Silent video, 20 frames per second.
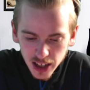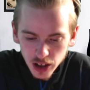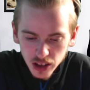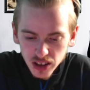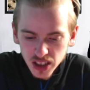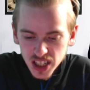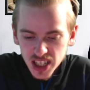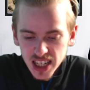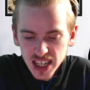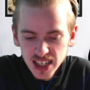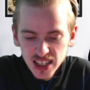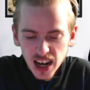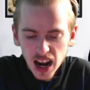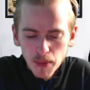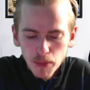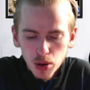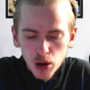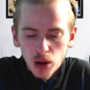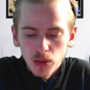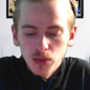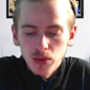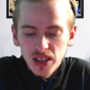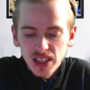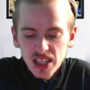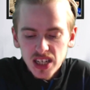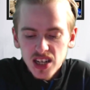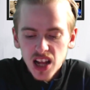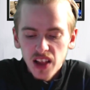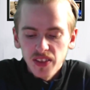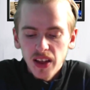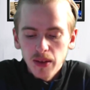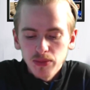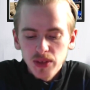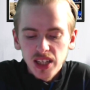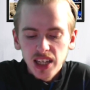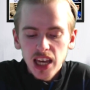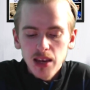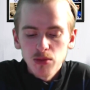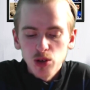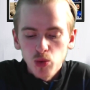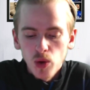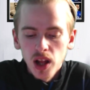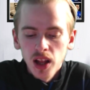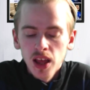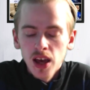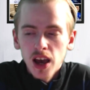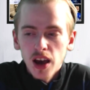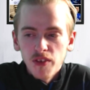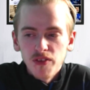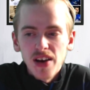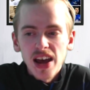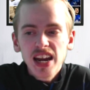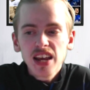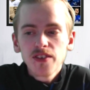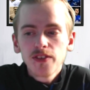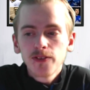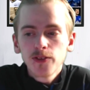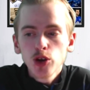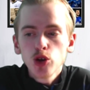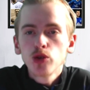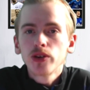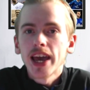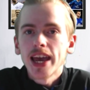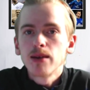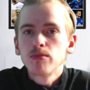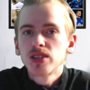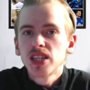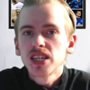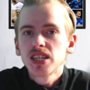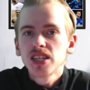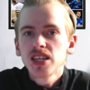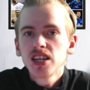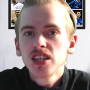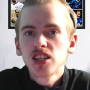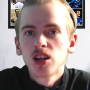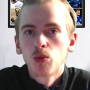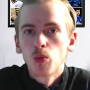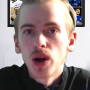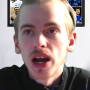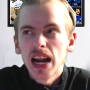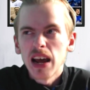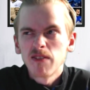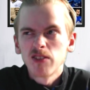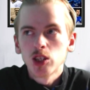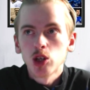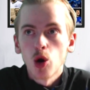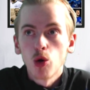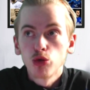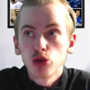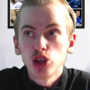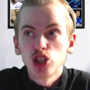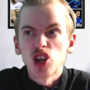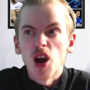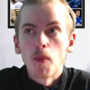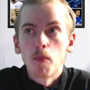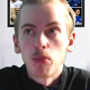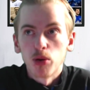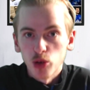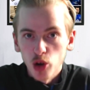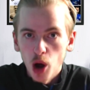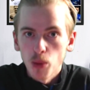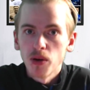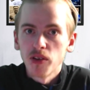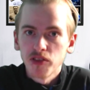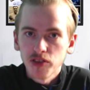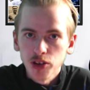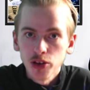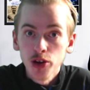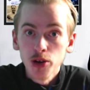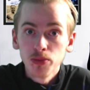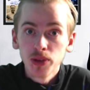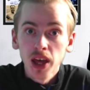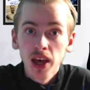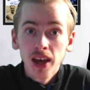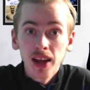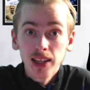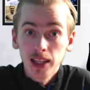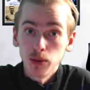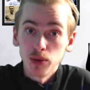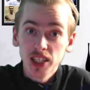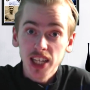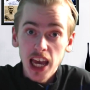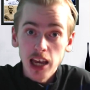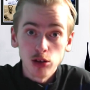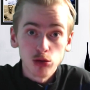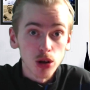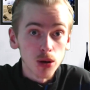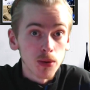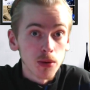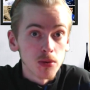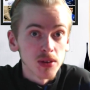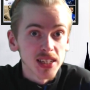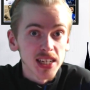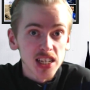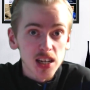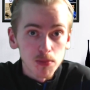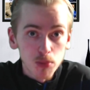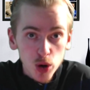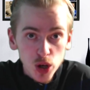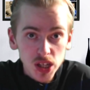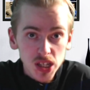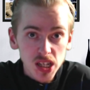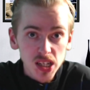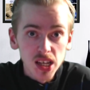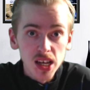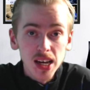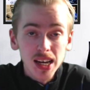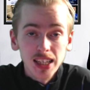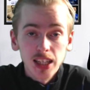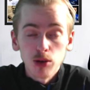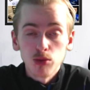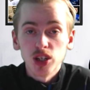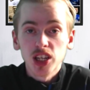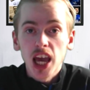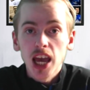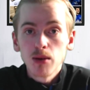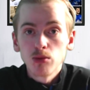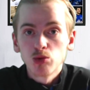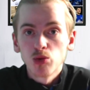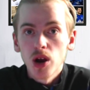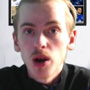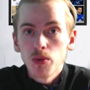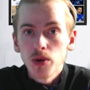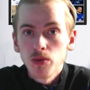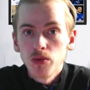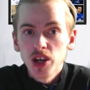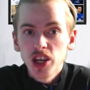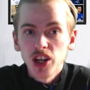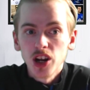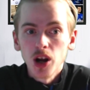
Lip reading: on in the season, and probably the Southampton game as well. Very few games this season where Evertonians proper fumed. There was games where we were disappointed. There was games where we were,